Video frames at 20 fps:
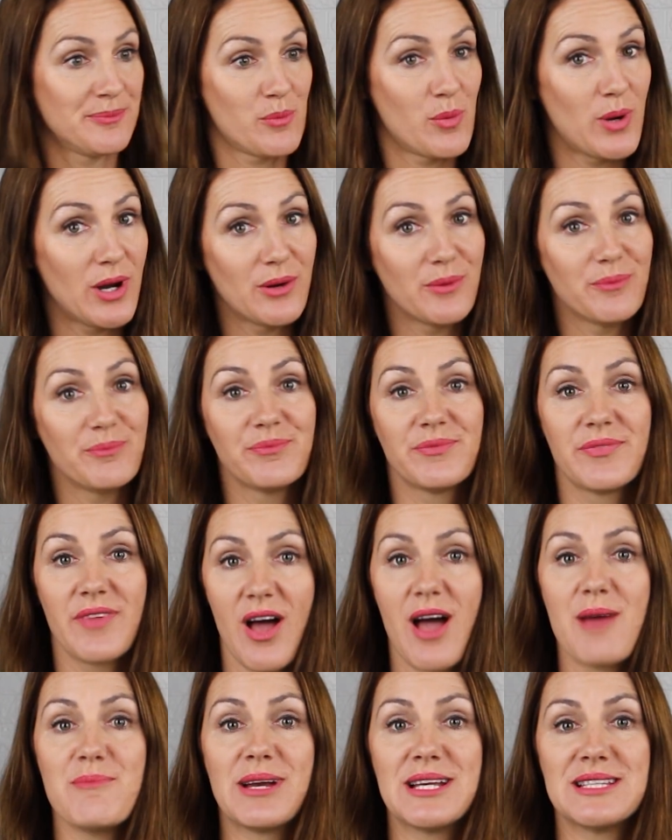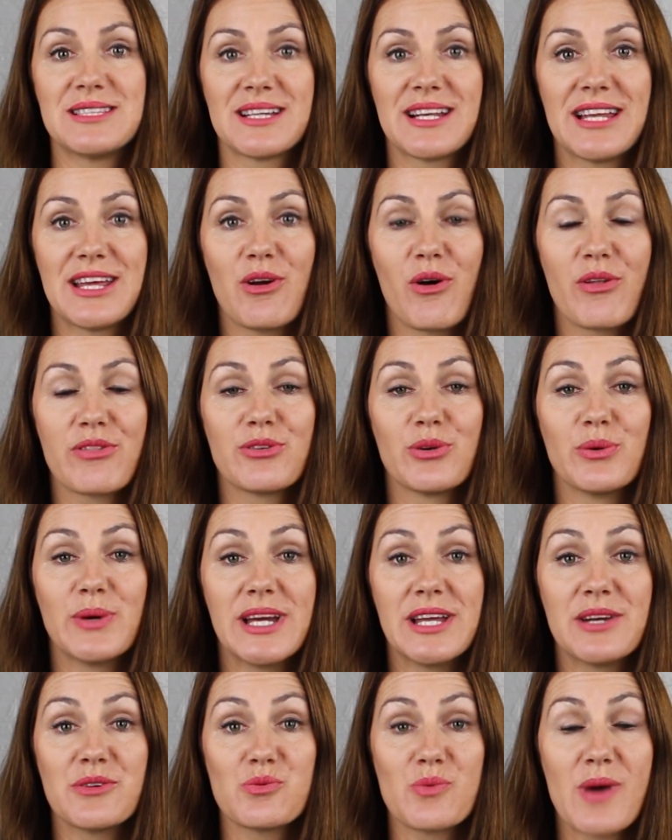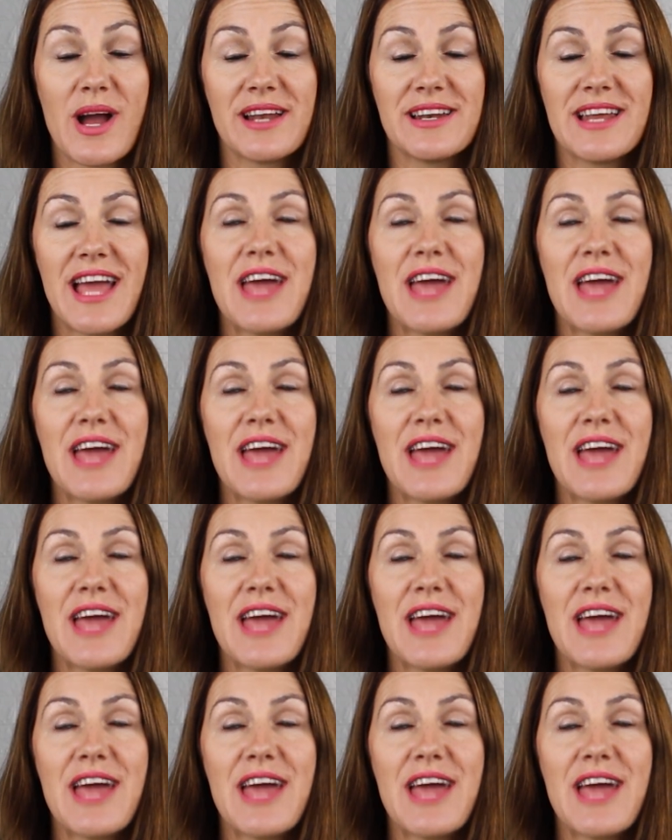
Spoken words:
well, I basically got through it in a run,